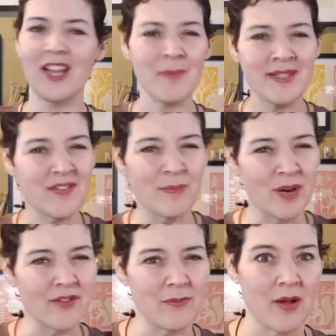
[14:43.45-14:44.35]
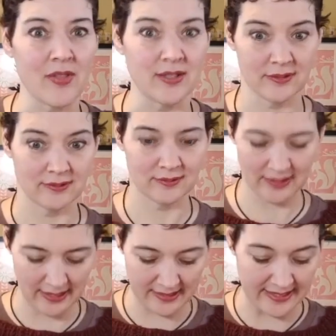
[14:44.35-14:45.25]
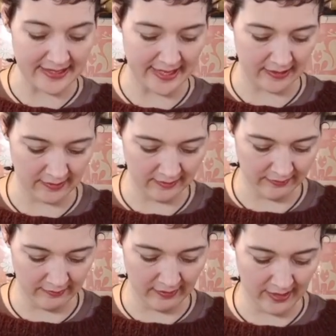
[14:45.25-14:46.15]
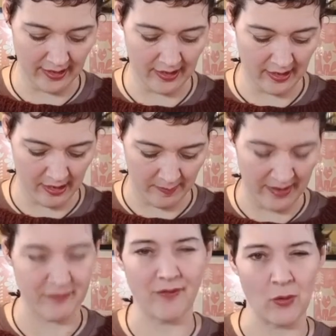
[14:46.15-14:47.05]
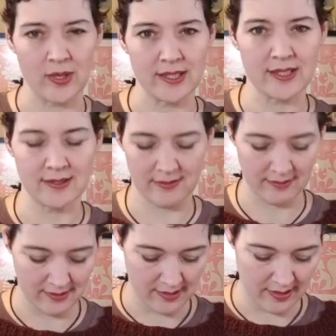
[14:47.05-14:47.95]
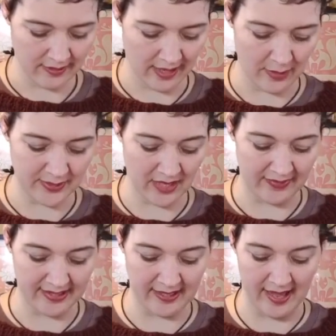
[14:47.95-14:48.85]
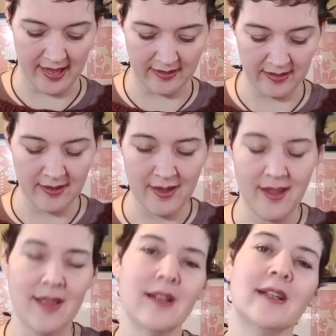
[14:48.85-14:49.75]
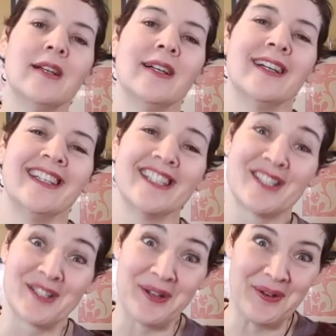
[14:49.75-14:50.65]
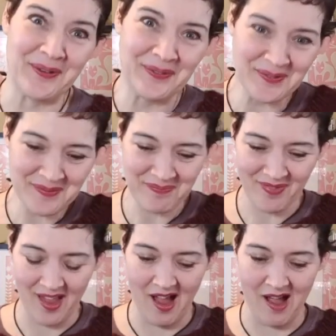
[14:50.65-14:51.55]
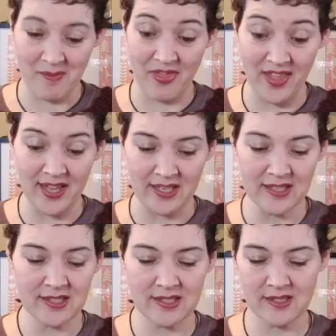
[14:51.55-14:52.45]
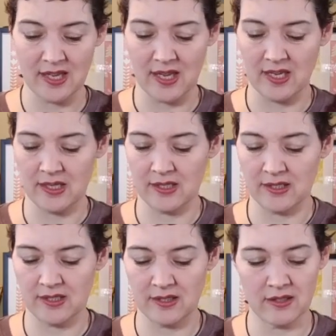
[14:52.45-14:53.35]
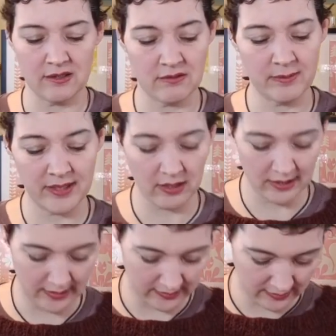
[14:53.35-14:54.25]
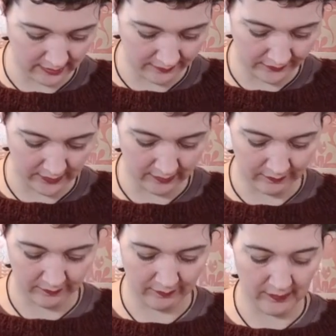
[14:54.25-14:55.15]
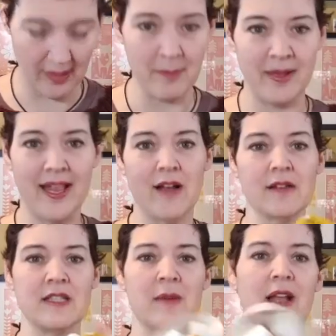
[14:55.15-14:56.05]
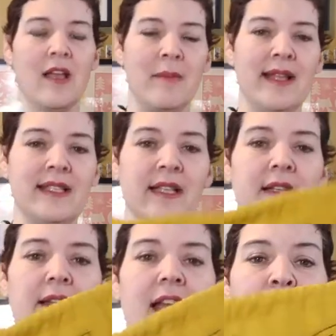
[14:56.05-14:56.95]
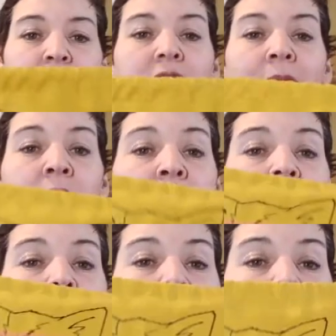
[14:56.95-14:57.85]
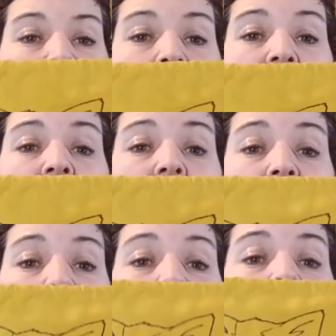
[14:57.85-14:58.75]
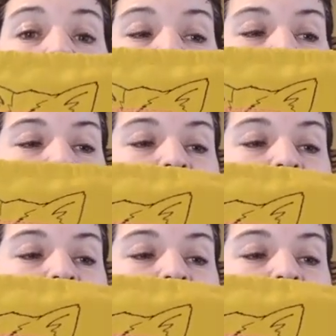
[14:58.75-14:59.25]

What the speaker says: Give myself a break from all the detail and focus that I was giving to that. So this is, oh my goodness, being held in my amazing Emerald Fibers bag, which I love so much,